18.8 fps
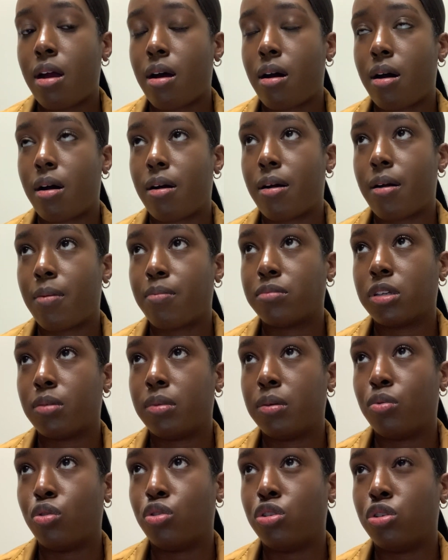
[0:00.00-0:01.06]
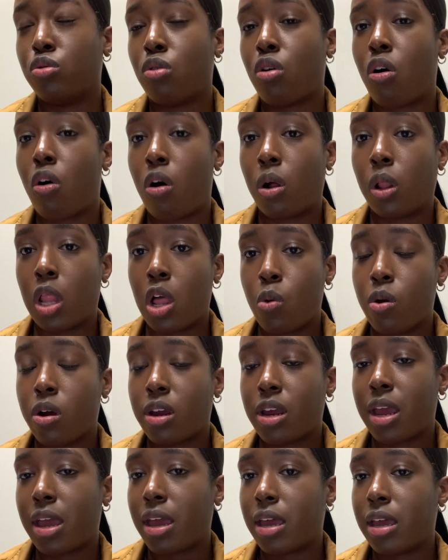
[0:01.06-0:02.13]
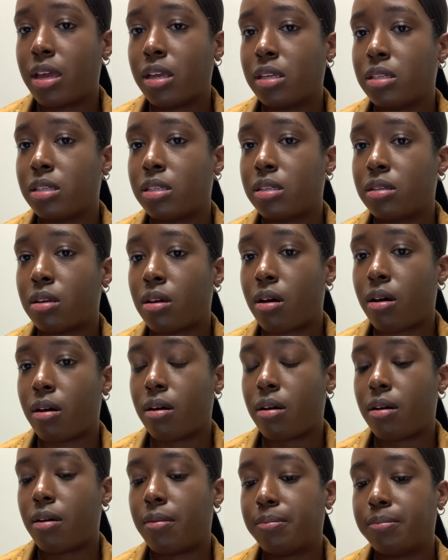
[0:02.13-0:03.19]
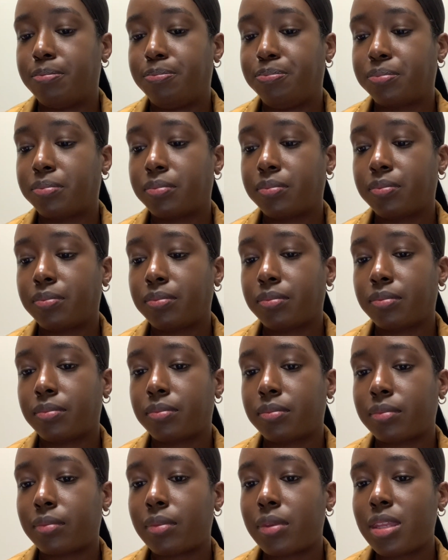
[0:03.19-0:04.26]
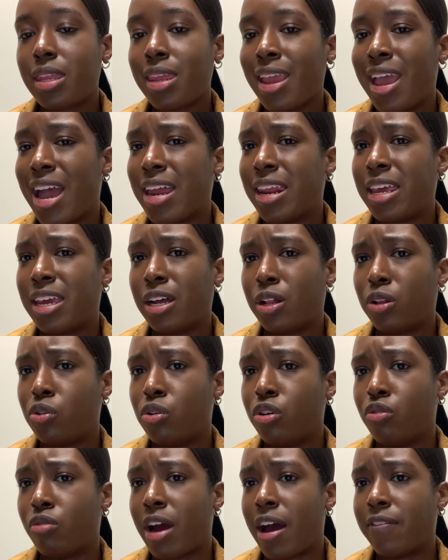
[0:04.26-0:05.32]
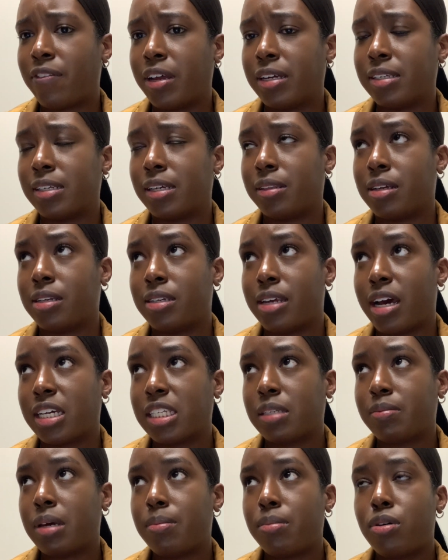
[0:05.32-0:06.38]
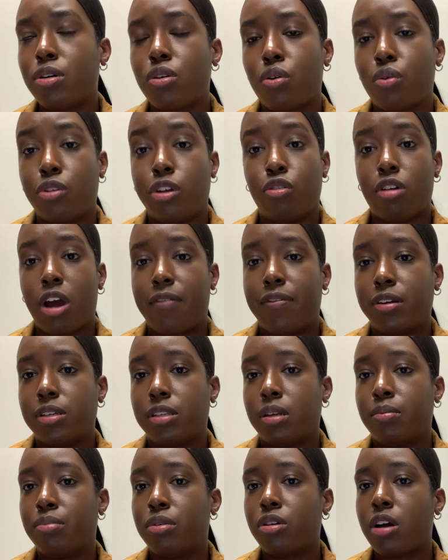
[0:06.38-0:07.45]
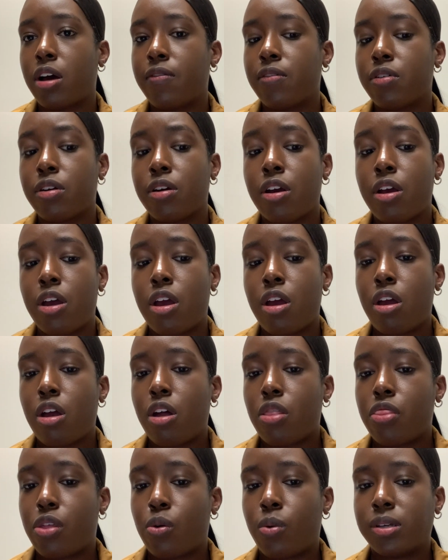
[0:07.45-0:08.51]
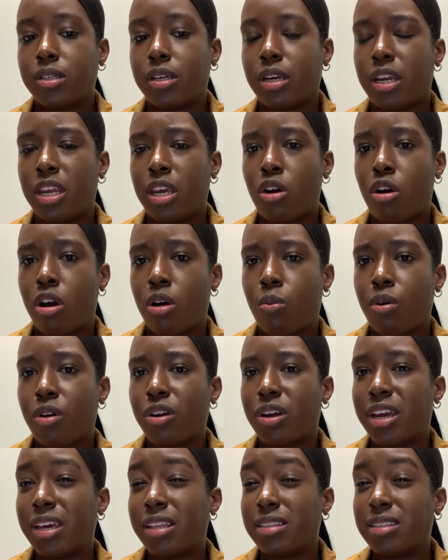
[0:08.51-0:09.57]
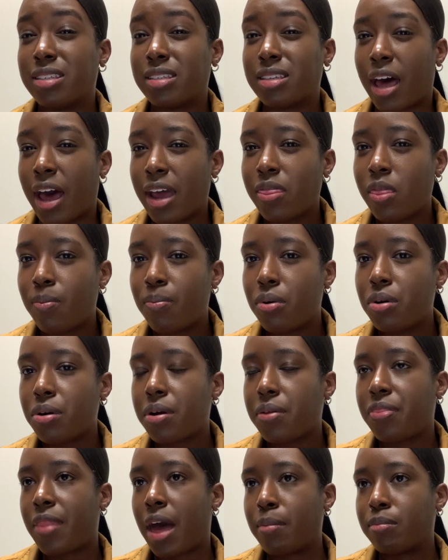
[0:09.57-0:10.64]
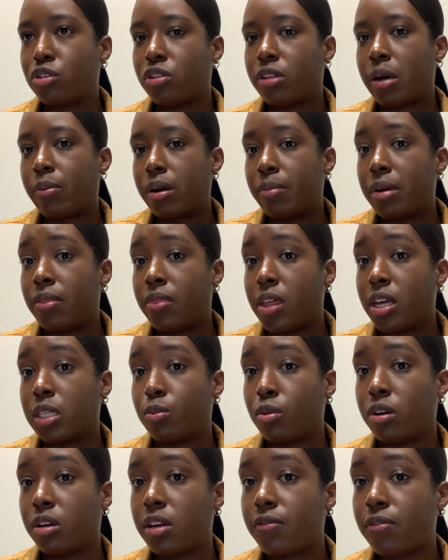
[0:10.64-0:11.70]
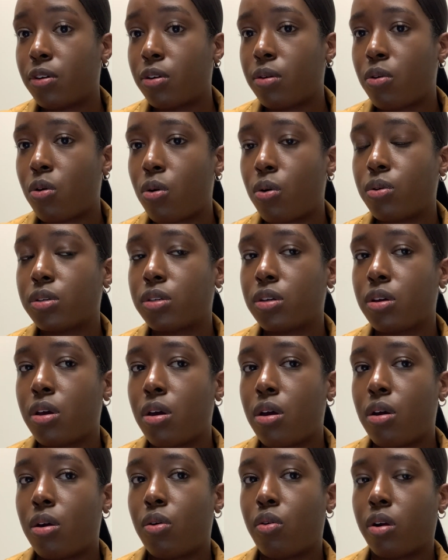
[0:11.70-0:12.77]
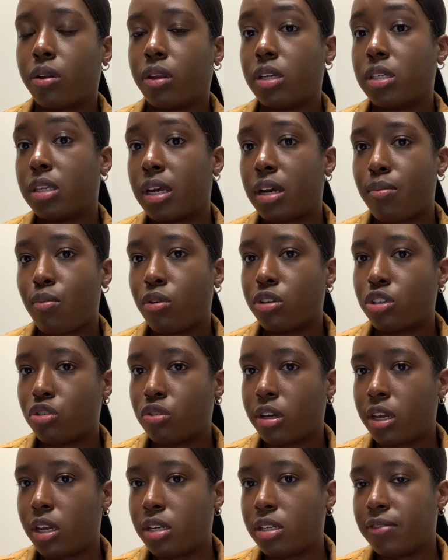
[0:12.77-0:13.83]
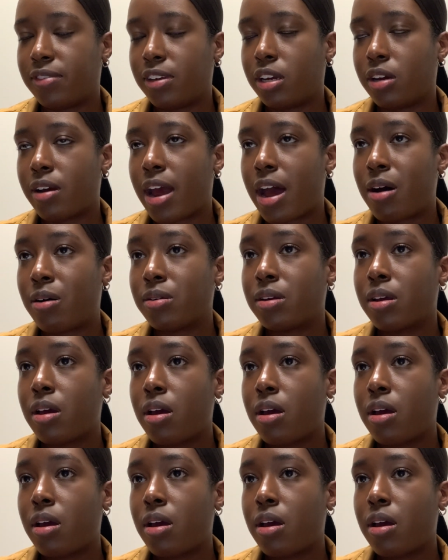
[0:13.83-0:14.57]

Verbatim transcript: Some people do all lowercase. I didn't include graphics in the text of my book, only graphics on the book cover. There wasn't any artwork inside the book. I'm sure that would have made things more difficult, or at least like more tricky to figure out.